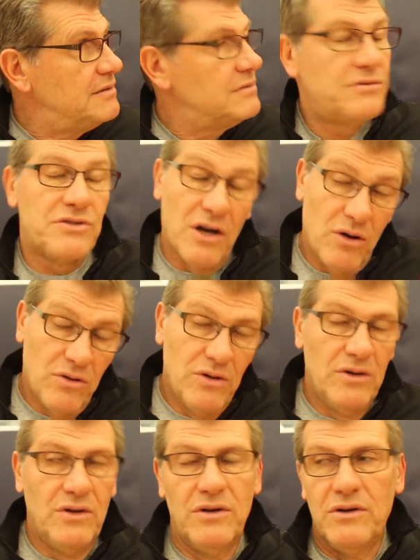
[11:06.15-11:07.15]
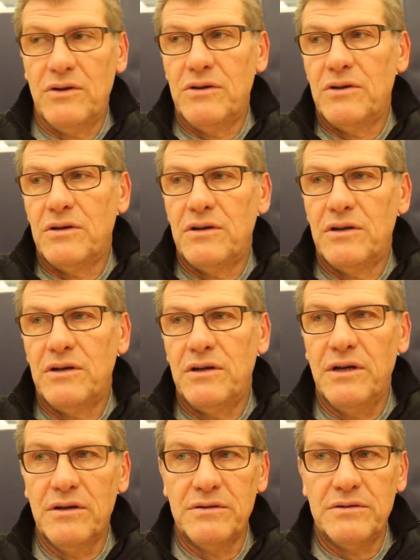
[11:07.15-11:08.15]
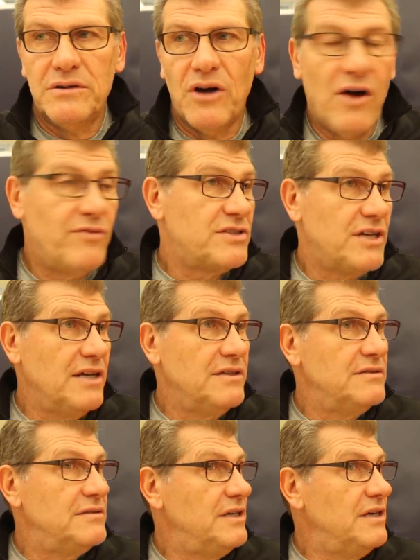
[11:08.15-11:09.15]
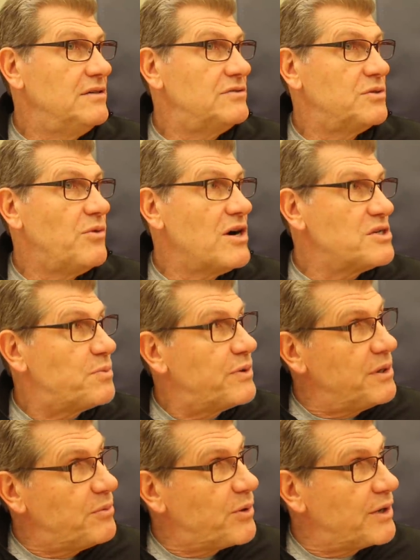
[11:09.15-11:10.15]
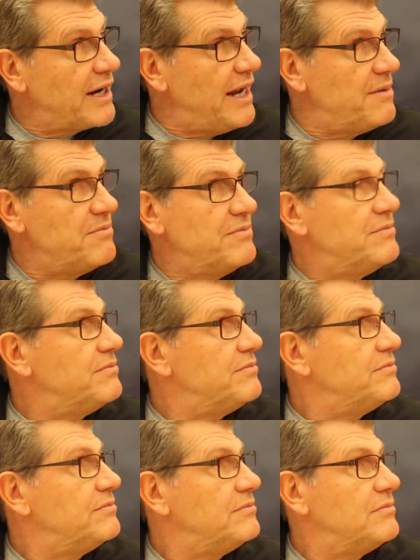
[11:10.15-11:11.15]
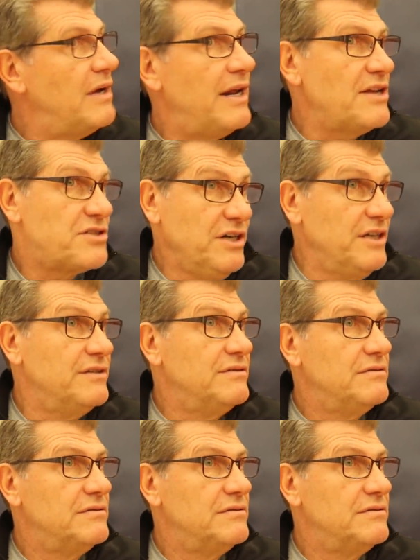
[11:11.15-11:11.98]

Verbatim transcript: So, yeah, you know, all of a sudden, you know, tomorrow's a pretty important game, and that's good.